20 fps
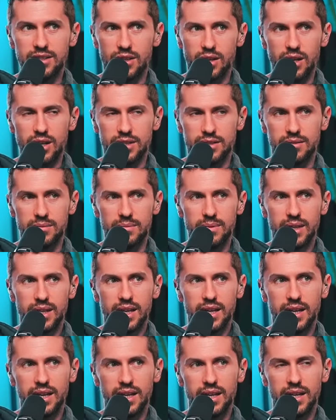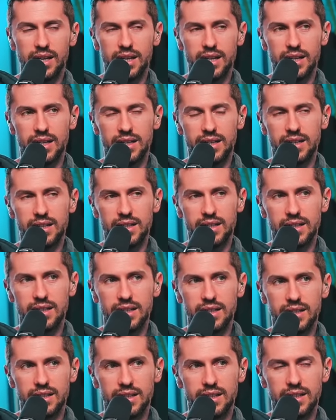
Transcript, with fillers: that's awesome. I think you can make